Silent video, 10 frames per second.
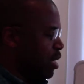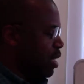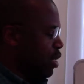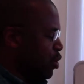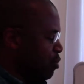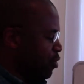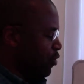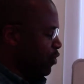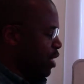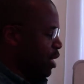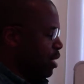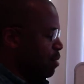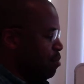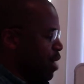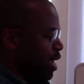You
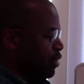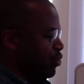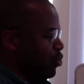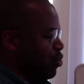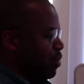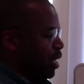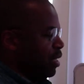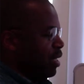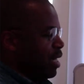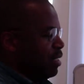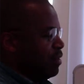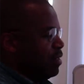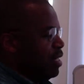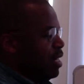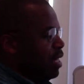proceed by assuming the
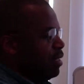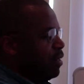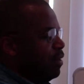antecedent